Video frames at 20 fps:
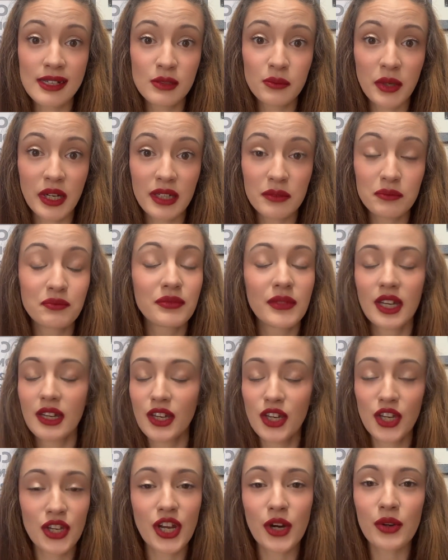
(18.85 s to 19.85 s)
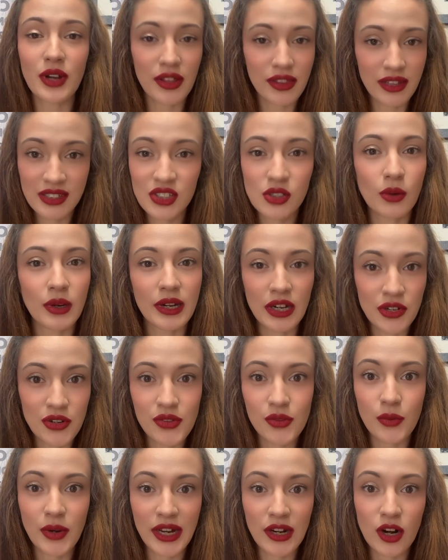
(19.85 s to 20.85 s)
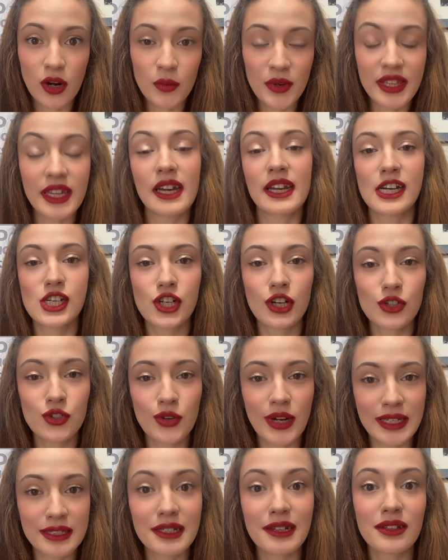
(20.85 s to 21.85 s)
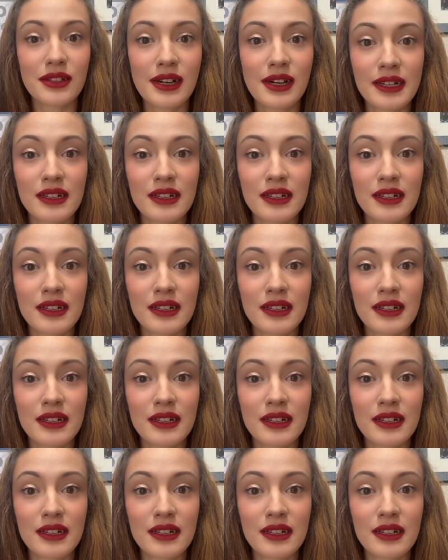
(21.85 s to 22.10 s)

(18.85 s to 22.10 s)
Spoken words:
but you know nothing's going under the radar with the NHL trade deadline.